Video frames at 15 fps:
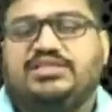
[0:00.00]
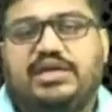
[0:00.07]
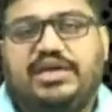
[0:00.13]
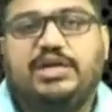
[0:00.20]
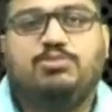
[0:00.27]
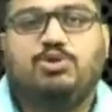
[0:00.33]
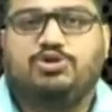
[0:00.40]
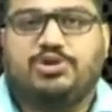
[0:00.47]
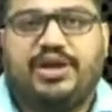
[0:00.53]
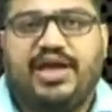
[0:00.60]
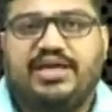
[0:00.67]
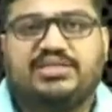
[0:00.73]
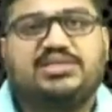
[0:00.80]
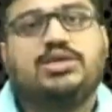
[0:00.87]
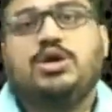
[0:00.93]

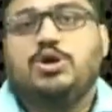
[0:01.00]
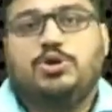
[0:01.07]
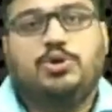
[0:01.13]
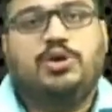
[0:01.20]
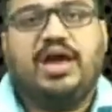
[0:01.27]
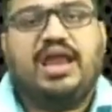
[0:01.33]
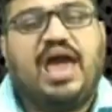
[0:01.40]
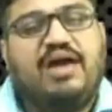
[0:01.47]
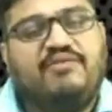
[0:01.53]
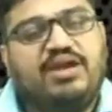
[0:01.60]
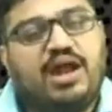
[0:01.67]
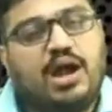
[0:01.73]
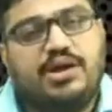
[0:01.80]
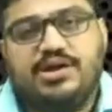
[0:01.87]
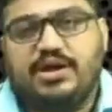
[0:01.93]
hemothorax, you can have an
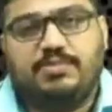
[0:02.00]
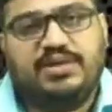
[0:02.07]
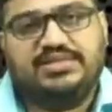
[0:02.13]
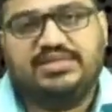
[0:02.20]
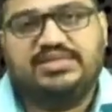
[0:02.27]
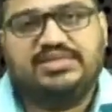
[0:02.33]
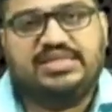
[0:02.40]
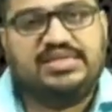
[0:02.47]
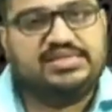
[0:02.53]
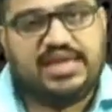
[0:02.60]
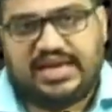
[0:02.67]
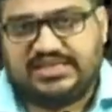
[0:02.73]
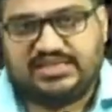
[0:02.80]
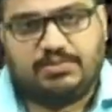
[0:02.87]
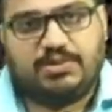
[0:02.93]
100/60 is
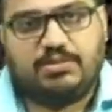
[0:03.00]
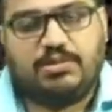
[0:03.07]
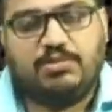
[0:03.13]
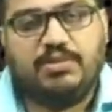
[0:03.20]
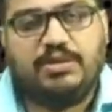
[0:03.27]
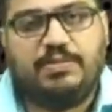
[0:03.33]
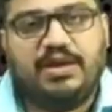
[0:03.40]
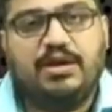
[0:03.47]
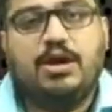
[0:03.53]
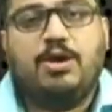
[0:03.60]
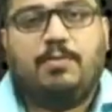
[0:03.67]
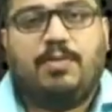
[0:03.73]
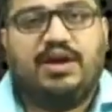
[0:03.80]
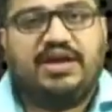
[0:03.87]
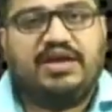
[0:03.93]
acceptable BP.
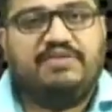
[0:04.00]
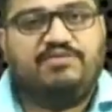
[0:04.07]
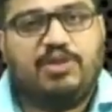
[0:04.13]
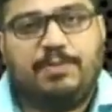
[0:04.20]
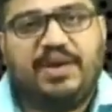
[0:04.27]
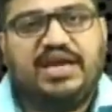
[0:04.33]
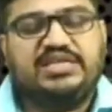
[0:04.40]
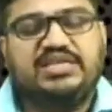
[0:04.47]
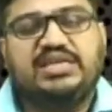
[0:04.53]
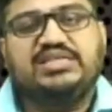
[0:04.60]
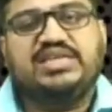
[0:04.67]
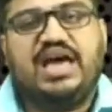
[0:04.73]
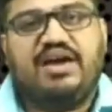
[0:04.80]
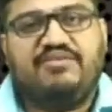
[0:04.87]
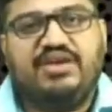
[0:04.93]
But if the patient is
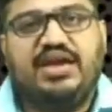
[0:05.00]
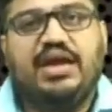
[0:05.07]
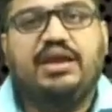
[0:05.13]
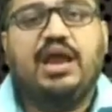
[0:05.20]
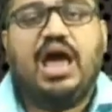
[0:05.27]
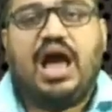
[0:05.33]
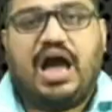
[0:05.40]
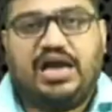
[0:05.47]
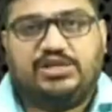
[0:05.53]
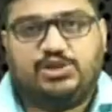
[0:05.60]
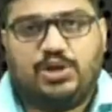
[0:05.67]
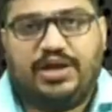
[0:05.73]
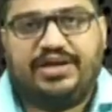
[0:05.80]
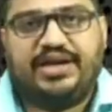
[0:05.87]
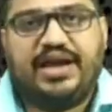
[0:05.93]
having an
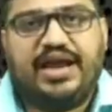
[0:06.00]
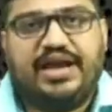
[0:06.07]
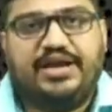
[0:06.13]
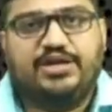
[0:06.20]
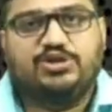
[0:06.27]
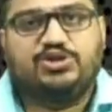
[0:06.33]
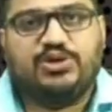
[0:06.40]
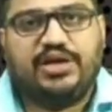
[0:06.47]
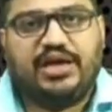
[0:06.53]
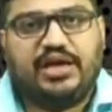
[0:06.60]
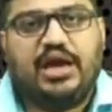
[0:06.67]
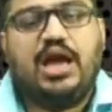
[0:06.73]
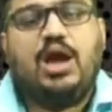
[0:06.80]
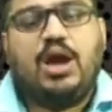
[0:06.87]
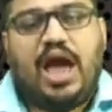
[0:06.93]
isolated head injury,
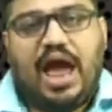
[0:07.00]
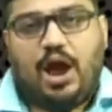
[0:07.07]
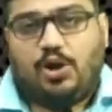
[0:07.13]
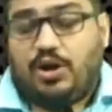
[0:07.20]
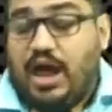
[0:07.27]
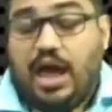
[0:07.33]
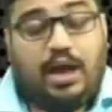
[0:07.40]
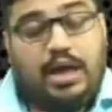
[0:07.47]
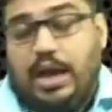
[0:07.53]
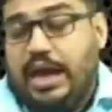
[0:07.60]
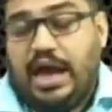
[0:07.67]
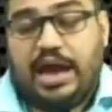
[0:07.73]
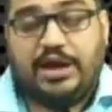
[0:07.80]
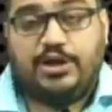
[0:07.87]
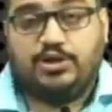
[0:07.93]
or a
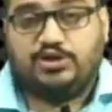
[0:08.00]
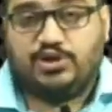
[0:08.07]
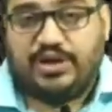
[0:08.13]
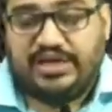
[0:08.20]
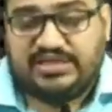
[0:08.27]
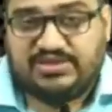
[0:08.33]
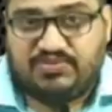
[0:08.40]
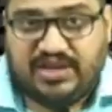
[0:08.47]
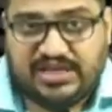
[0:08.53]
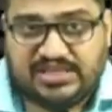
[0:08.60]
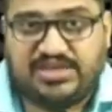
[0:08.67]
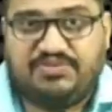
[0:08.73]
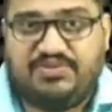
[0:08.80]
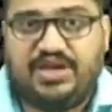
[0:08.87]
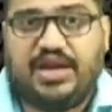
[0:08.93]
head injury is very
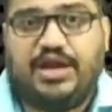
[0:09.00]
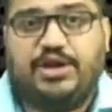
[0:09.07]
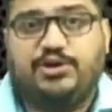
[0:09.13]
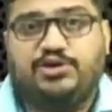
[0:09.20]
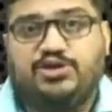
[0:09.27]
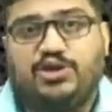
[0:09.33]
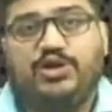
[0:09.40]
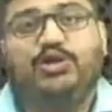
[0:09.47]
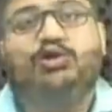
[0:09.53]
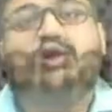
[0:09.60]
severe head injury, you